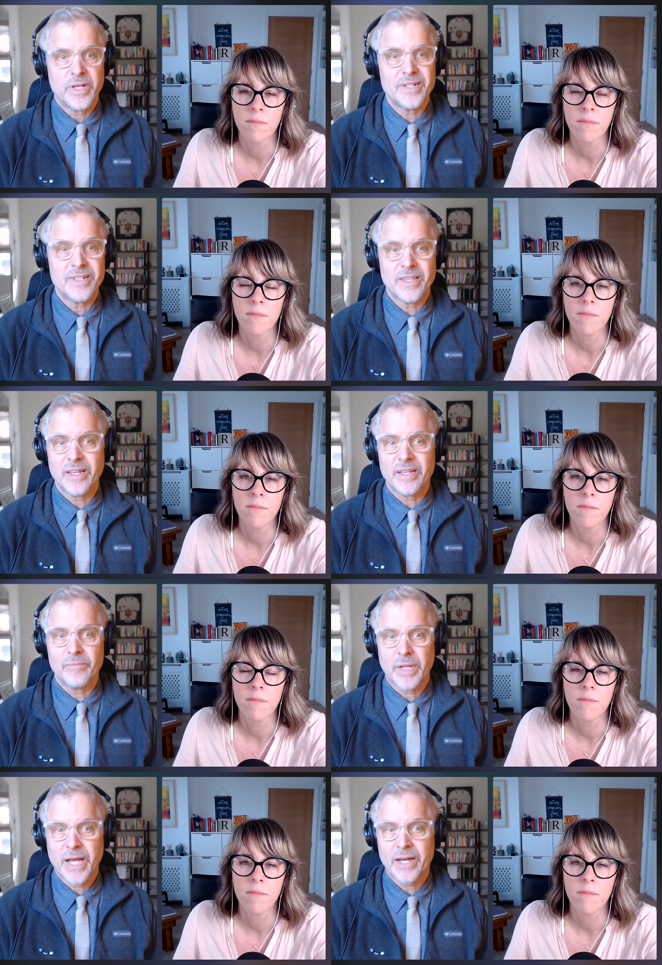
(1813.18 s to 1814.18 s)
Speaker 1: tend to think
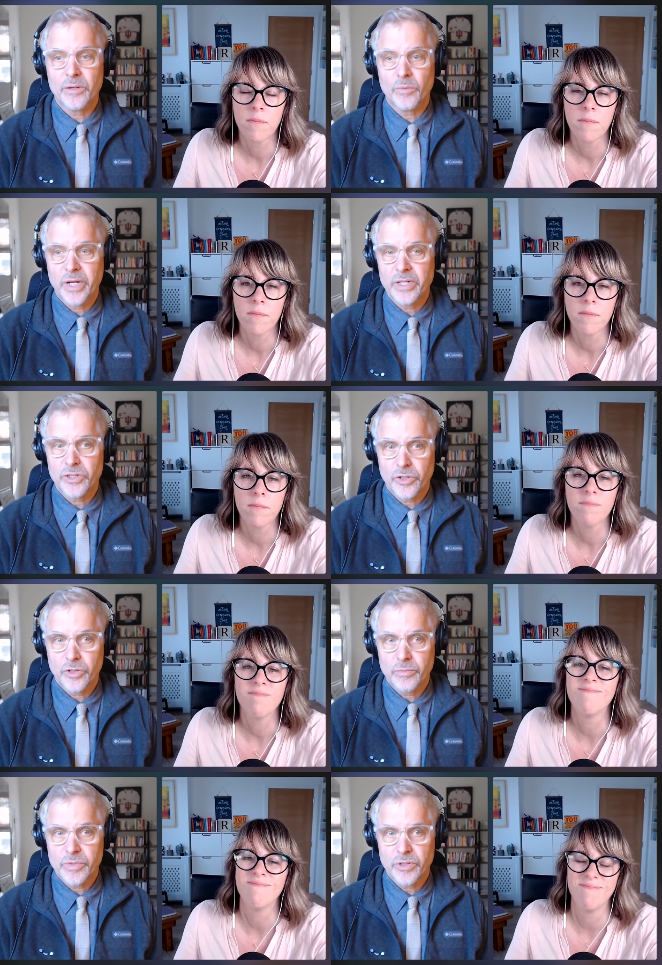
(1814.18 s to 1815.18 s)
in black and white
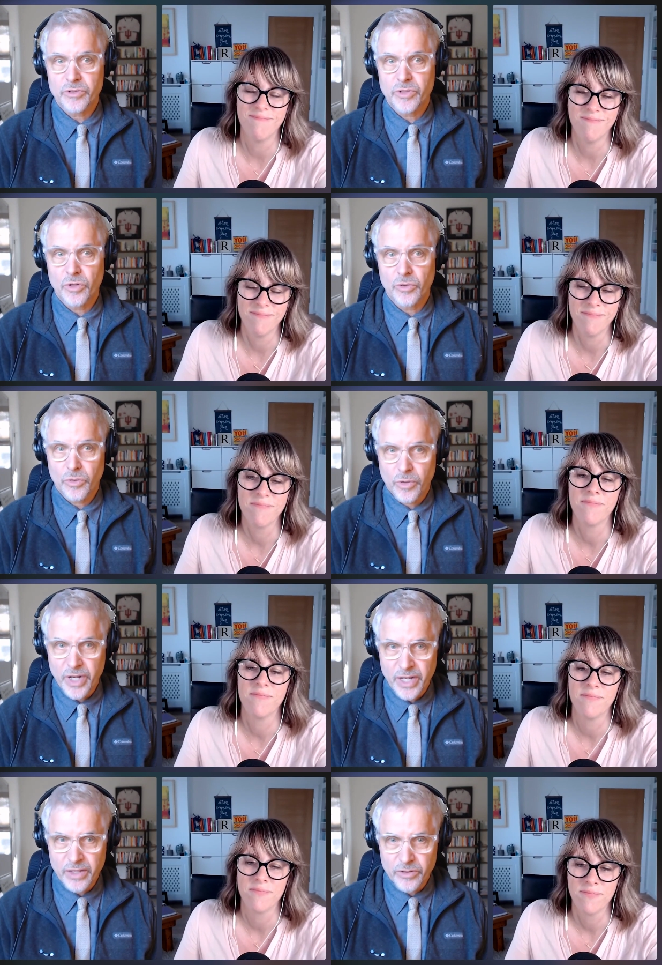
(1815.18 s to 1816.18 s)
terms there's no
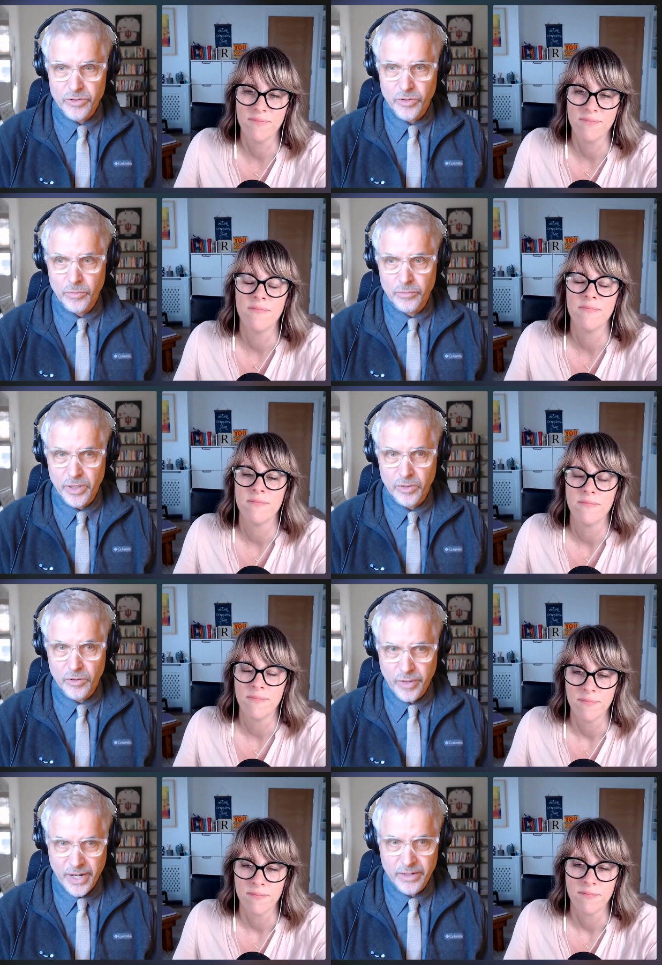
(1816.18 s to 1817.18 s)
gray there's no middle
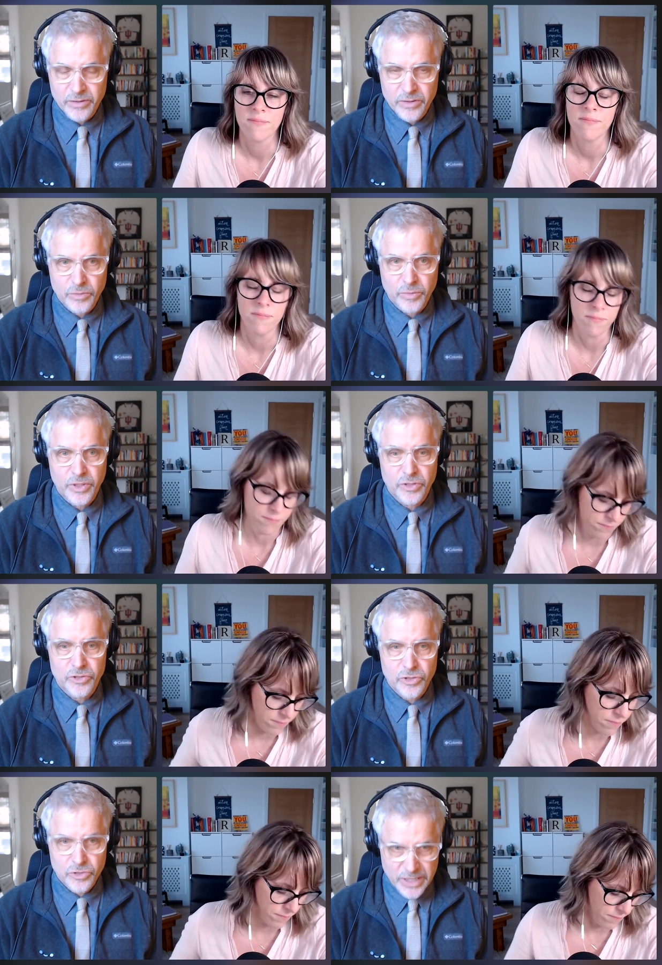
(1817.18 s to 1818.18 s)
ground when
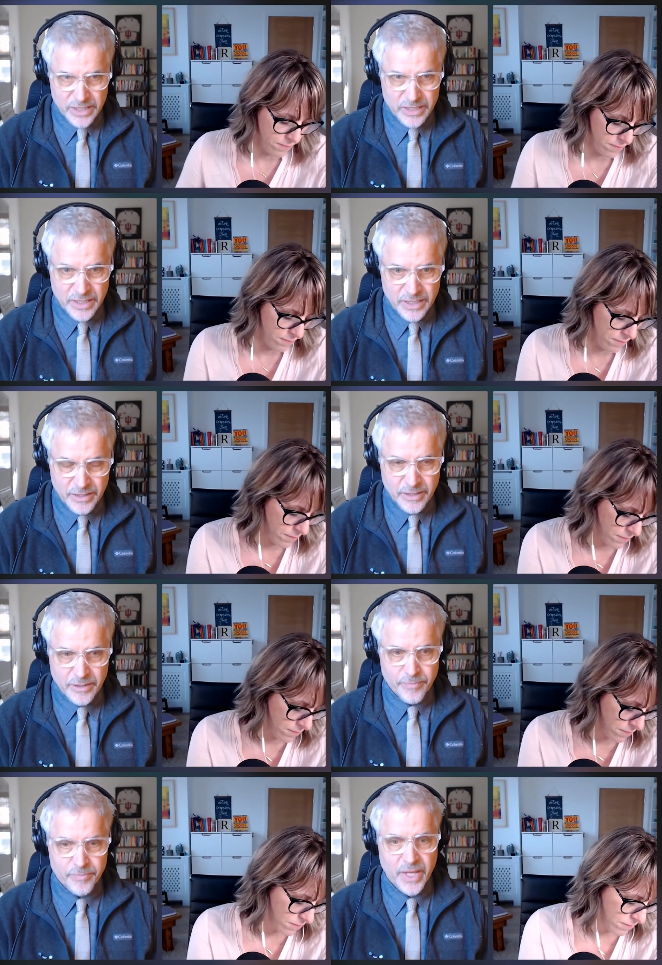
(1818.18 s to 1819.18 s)
you're stressed
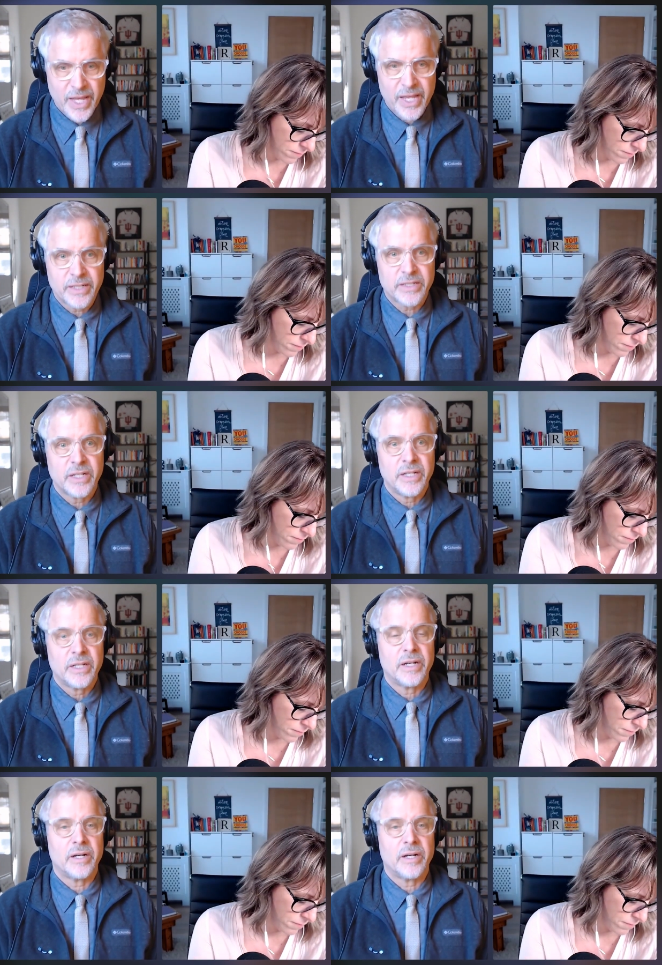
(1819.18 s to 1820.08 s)
mm. and